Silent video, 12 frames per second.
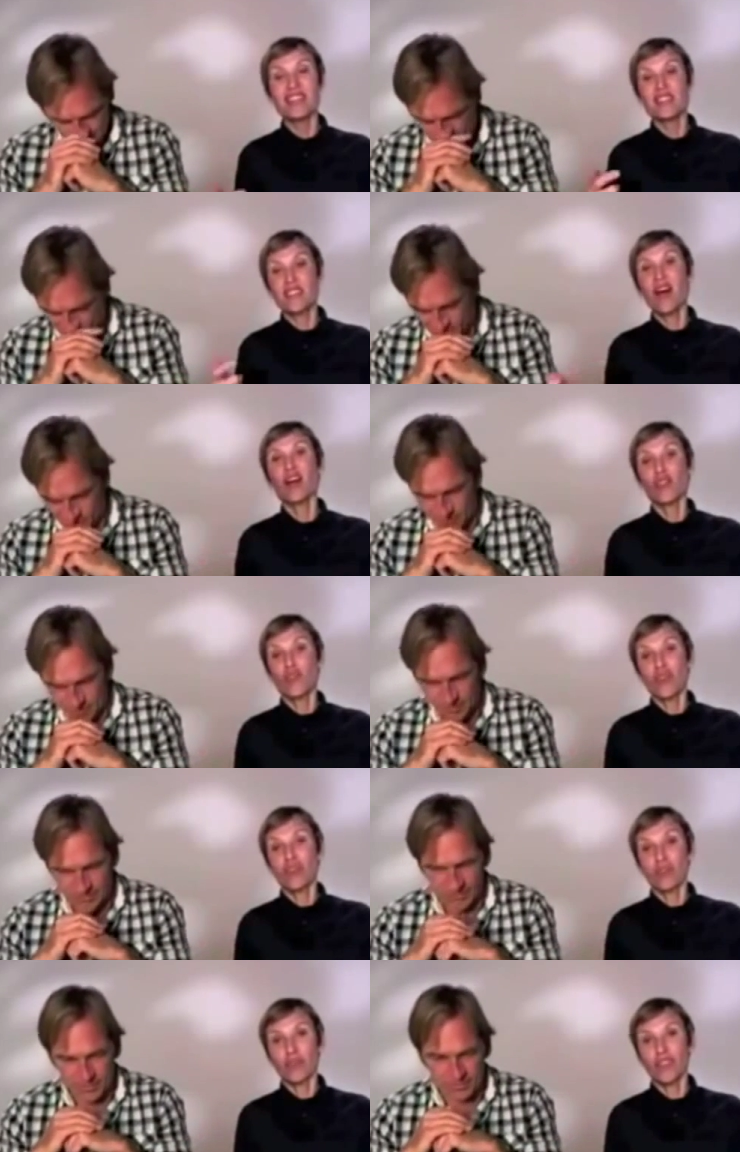Speaker 1: that is not
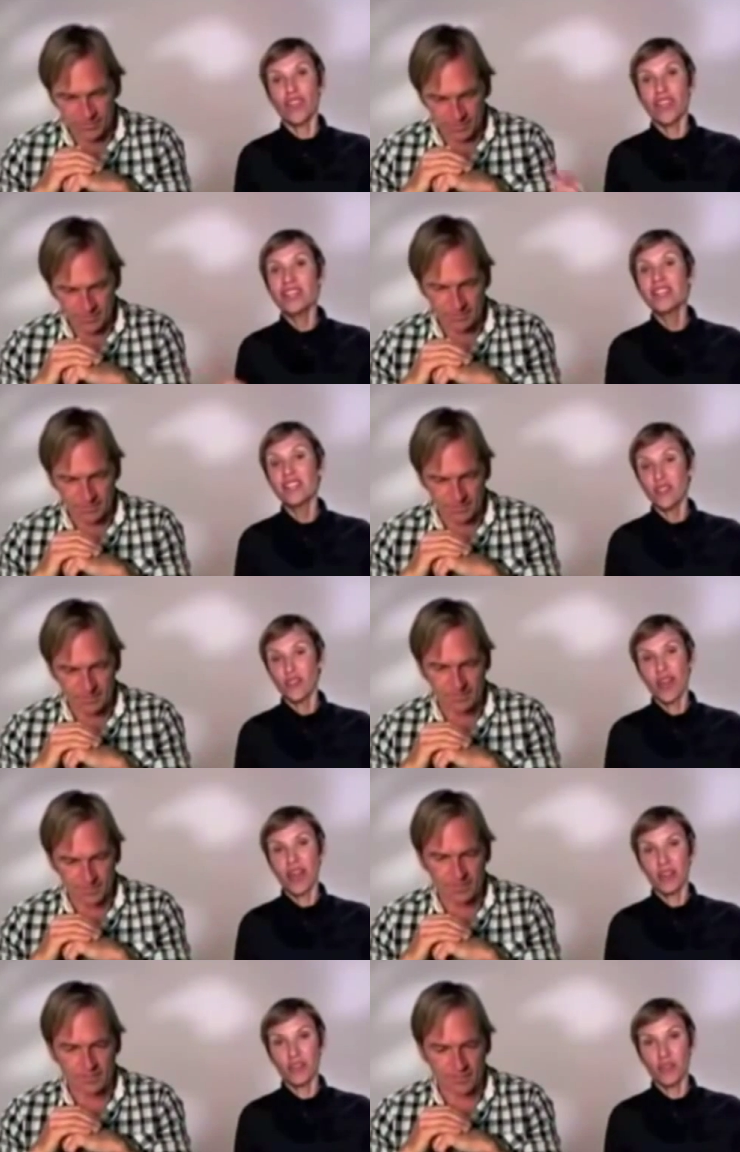great for you that is in your
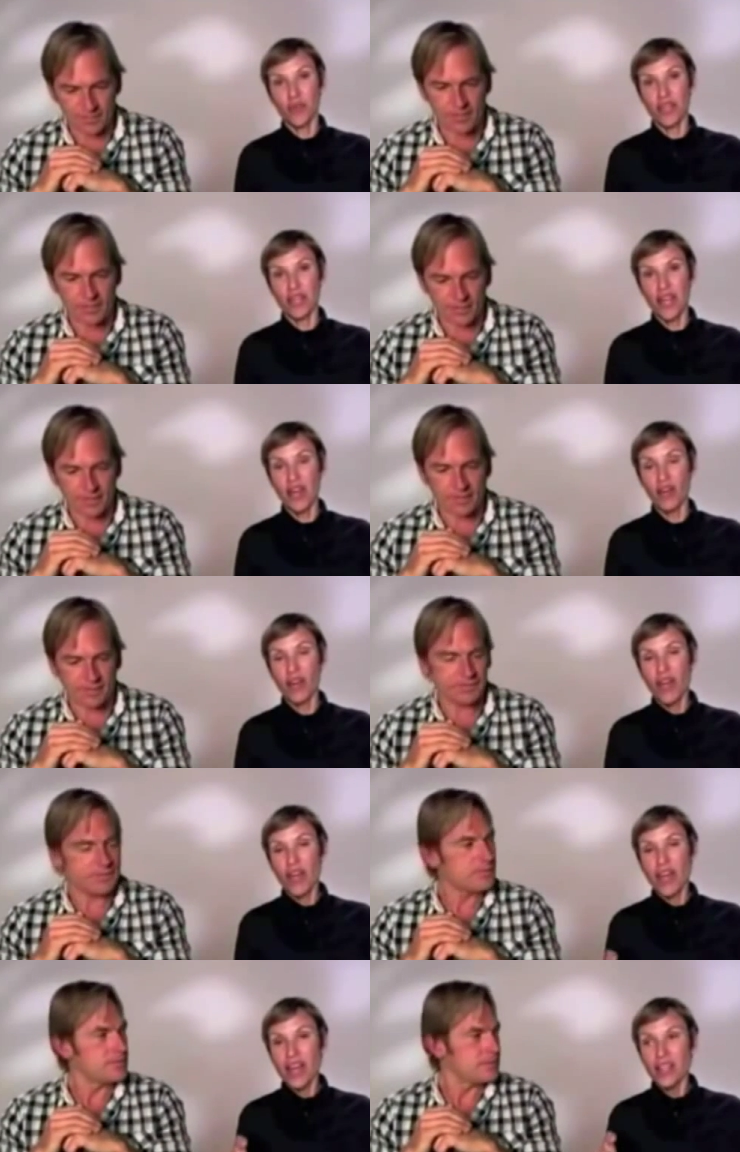house right now
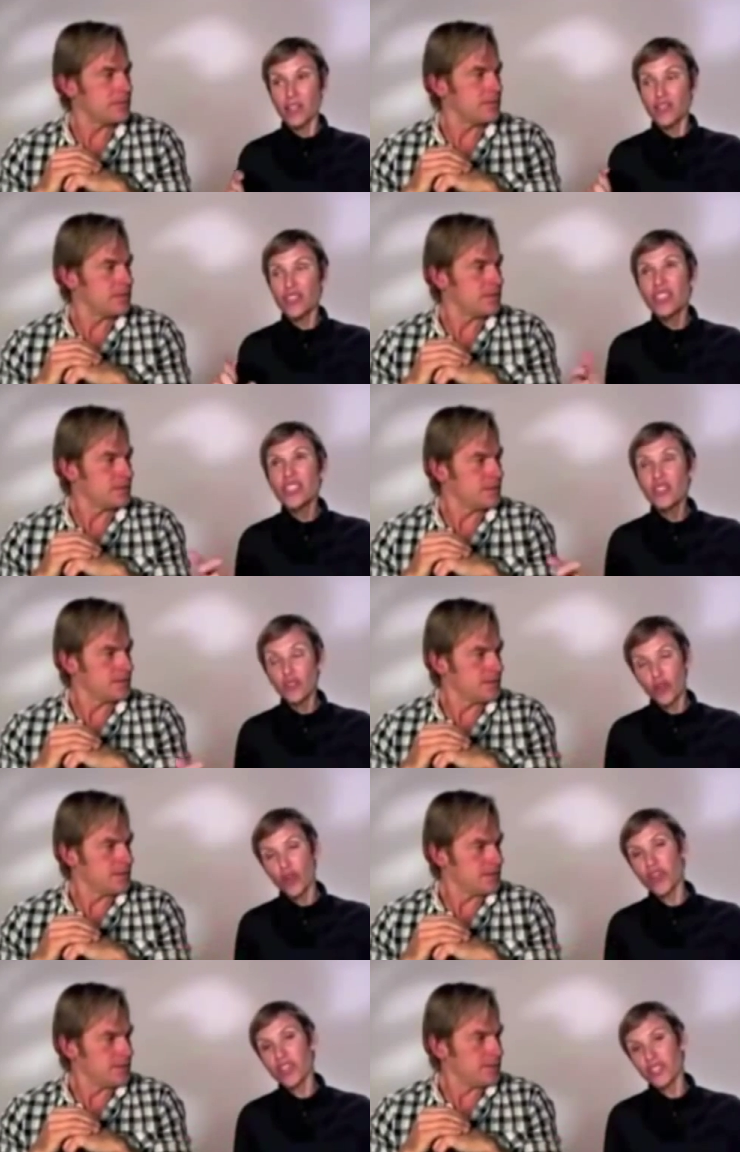and continuing
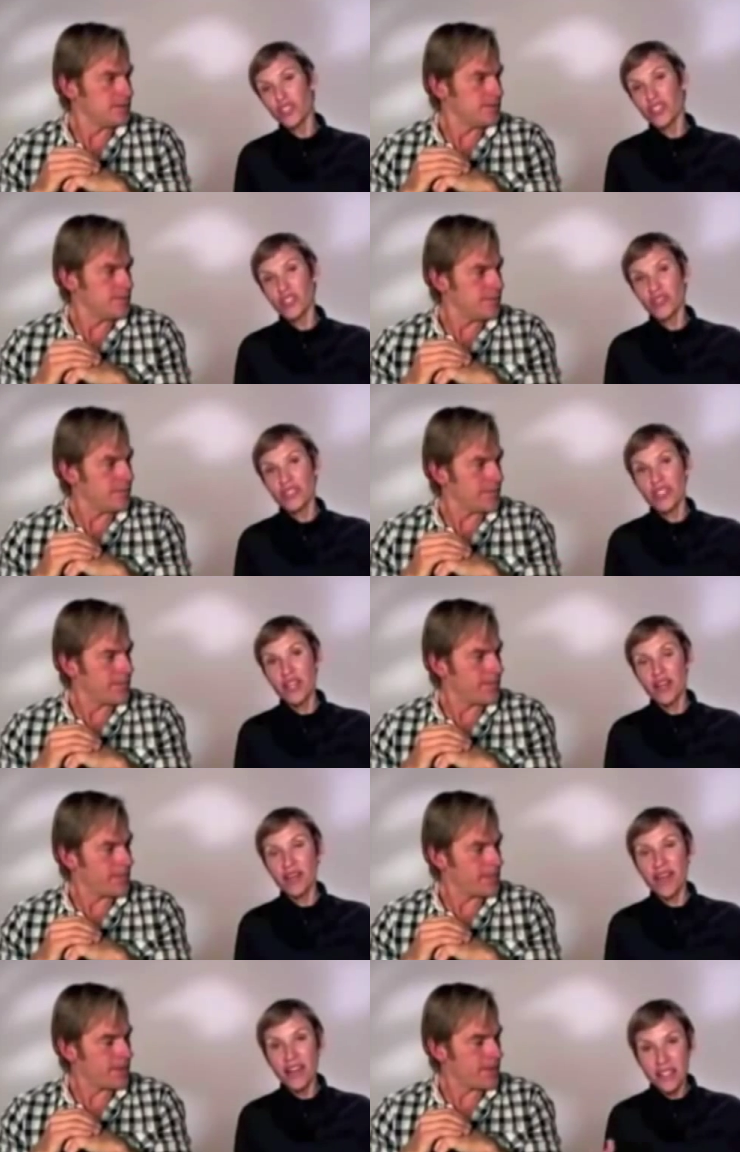questioning
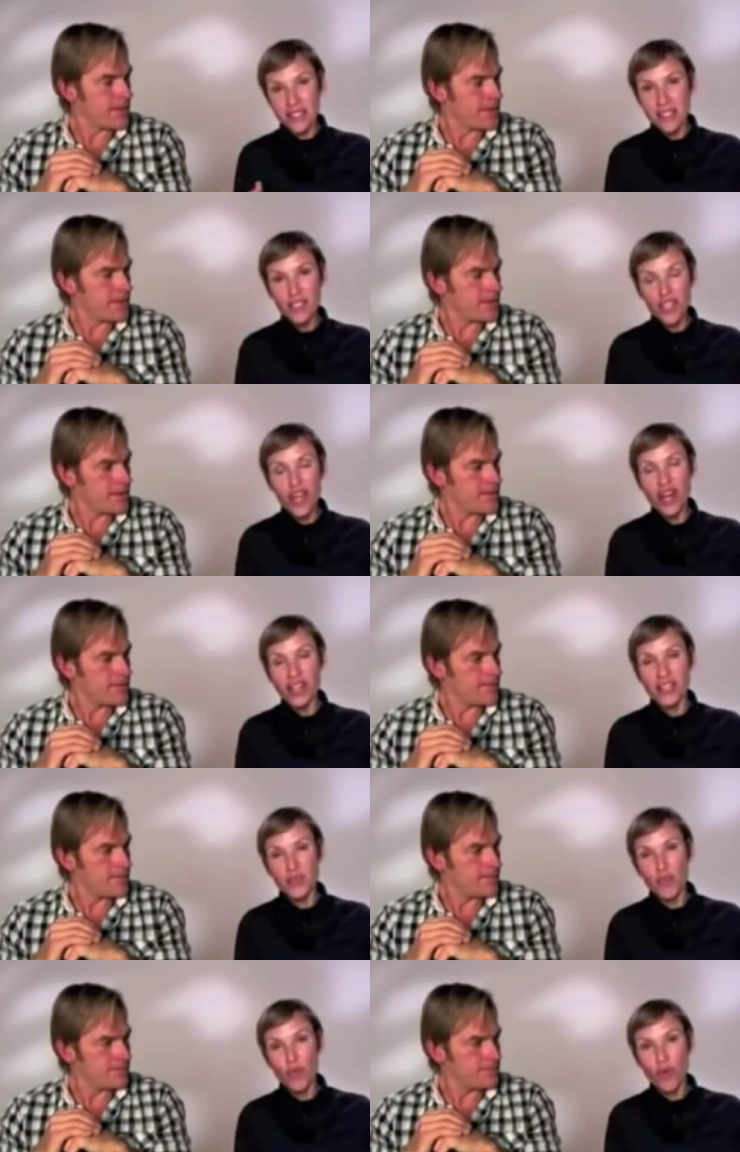yourself as this child
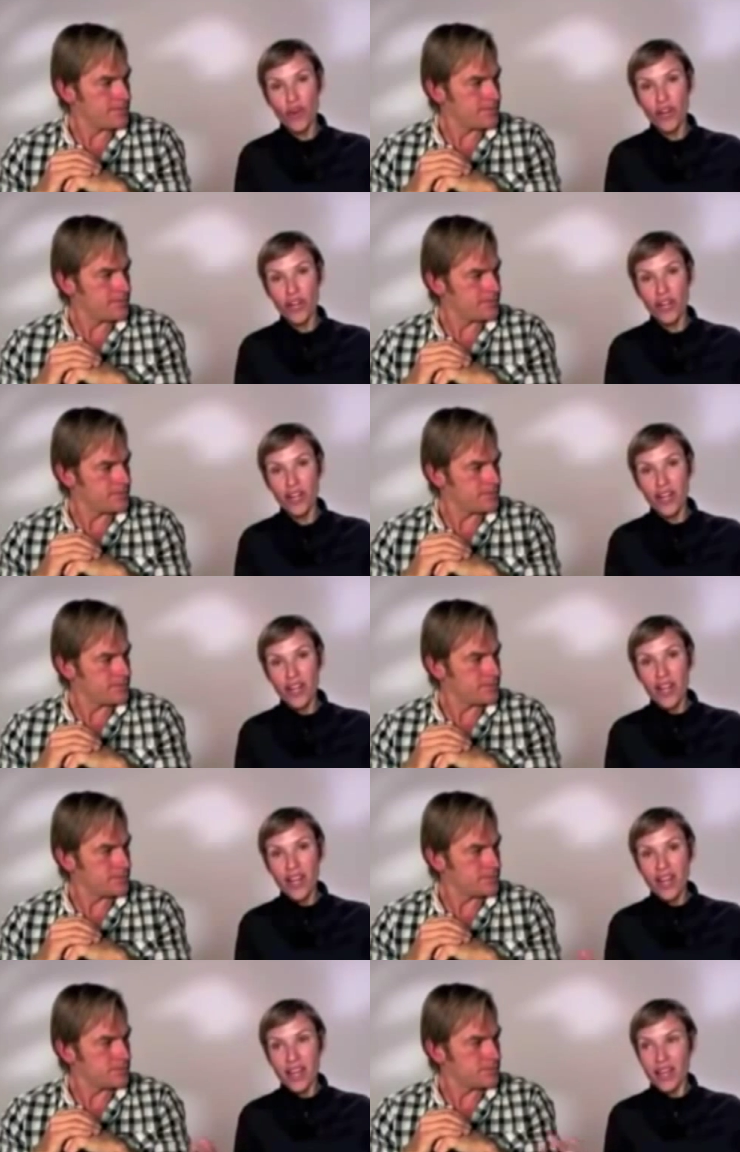is born
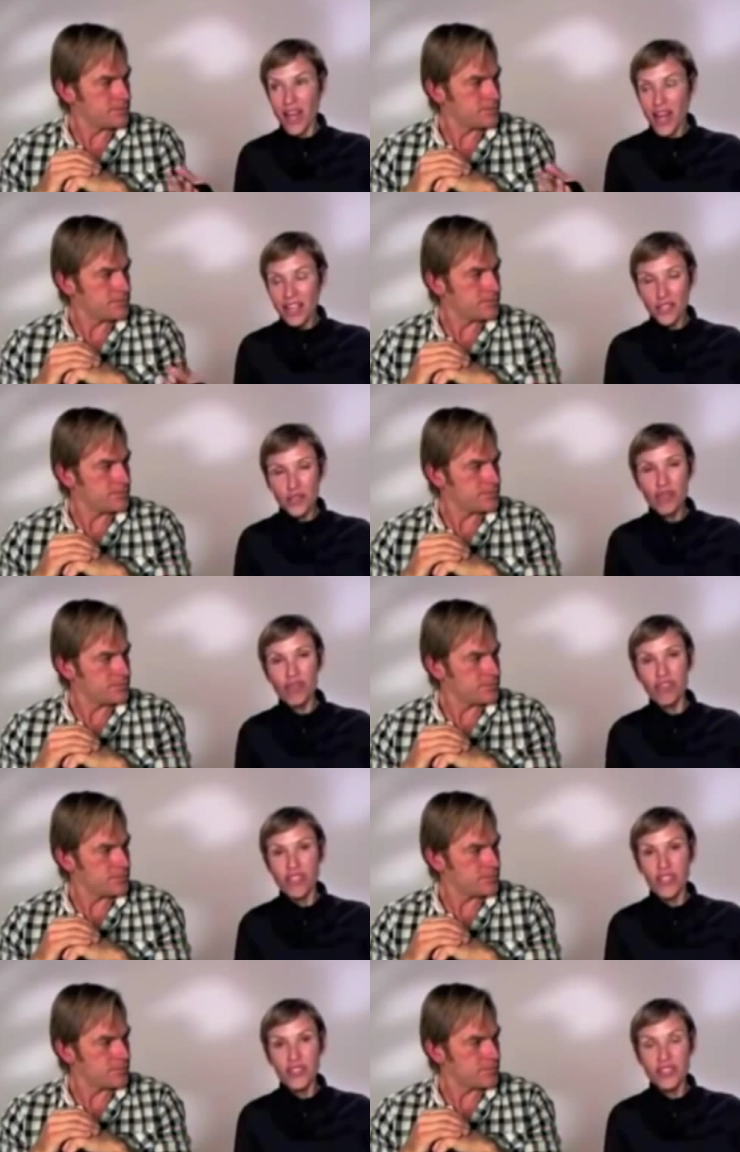and how you
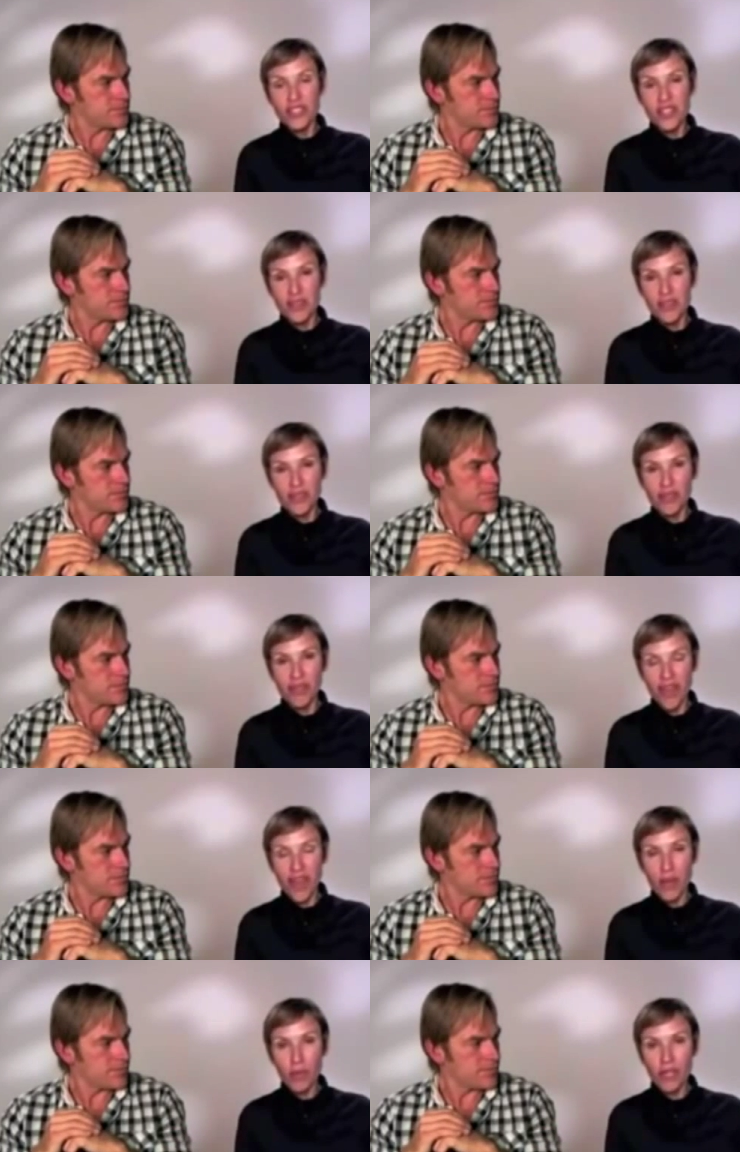feed yourself and your
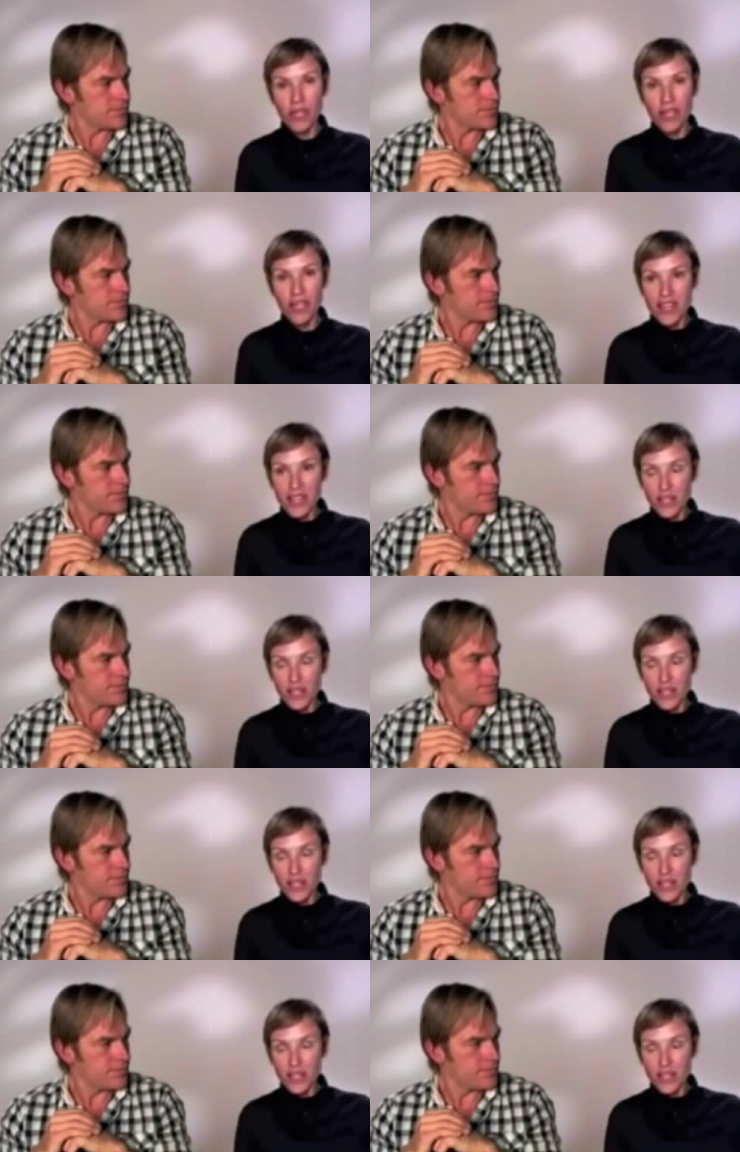family.